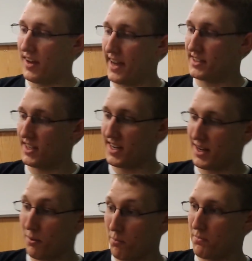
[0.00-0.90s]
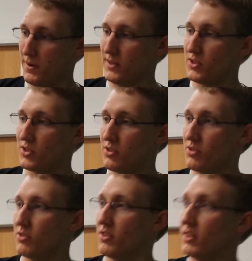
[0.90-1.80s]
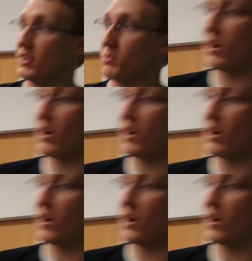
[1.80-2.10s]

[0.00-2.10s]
As I pinch the